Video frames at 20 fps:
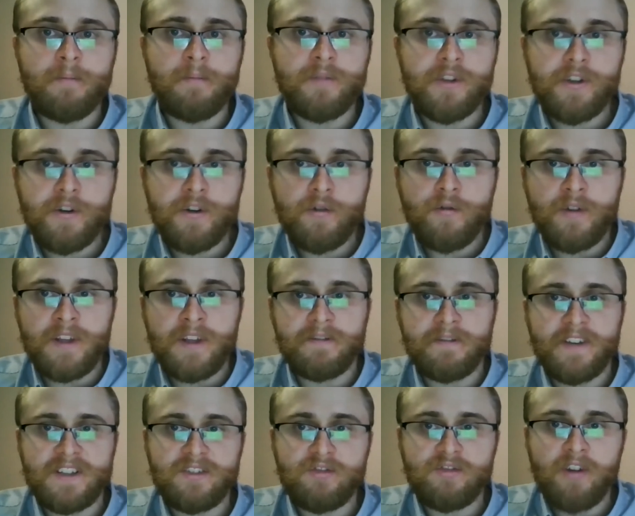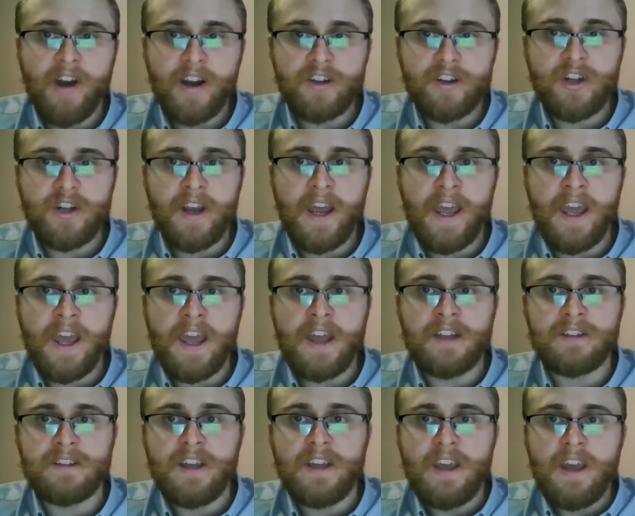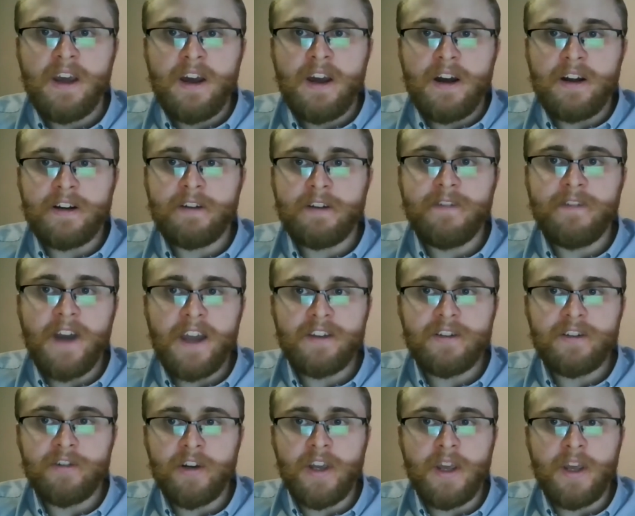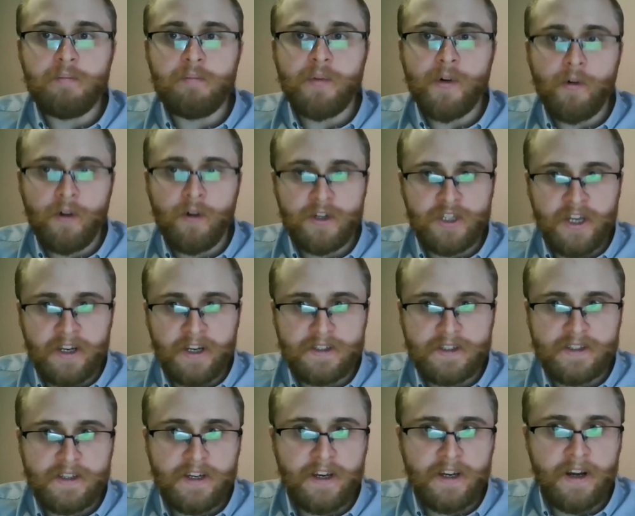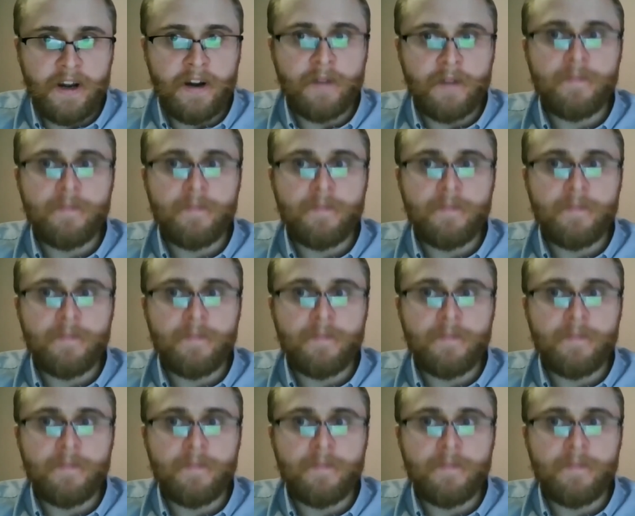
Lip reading: new infrastructure and refinery projects here.